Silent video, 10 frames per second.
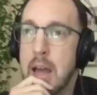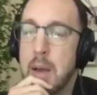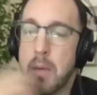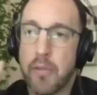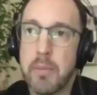
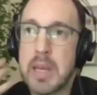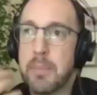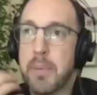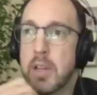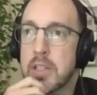for me
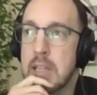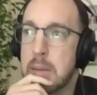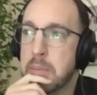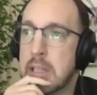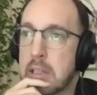personally, I
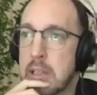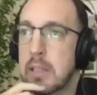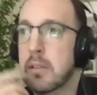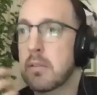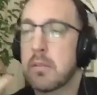
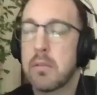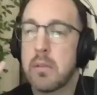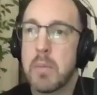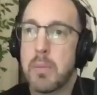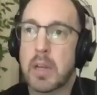particularly
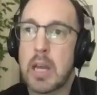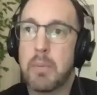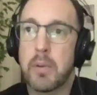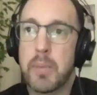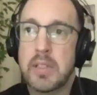remember a
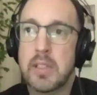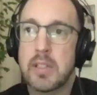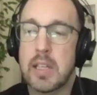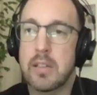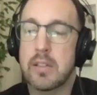couple of
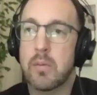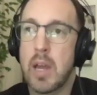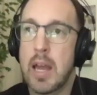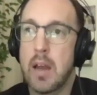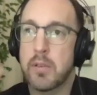businesses
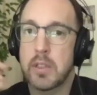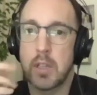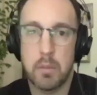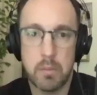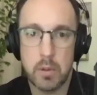where I was,
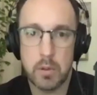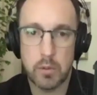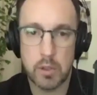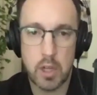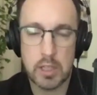it was
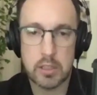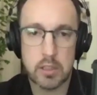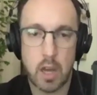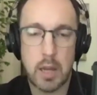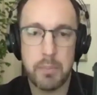an early
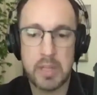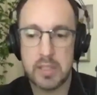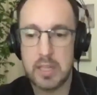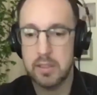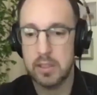startup
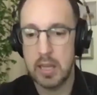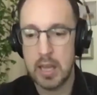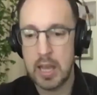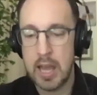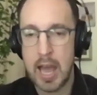business,
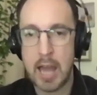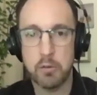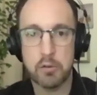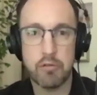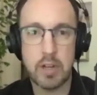and it
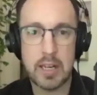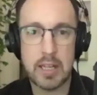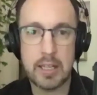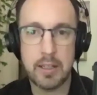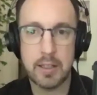was
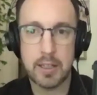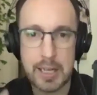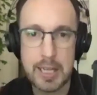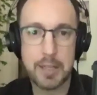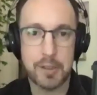really
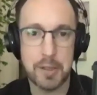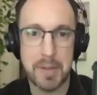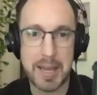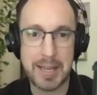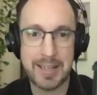clear to
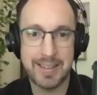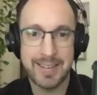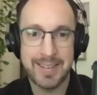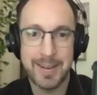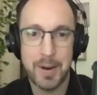me
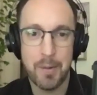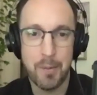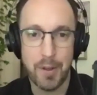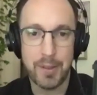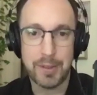
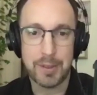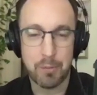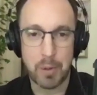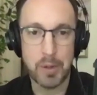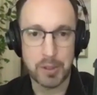what
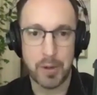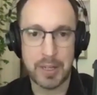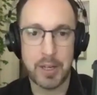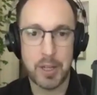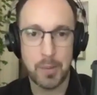we were doing
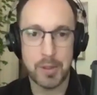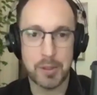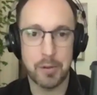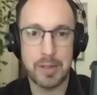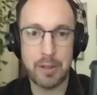and who we was
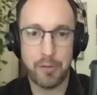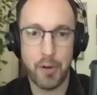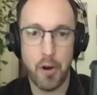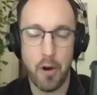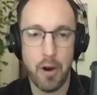doing it
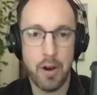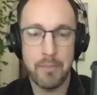for.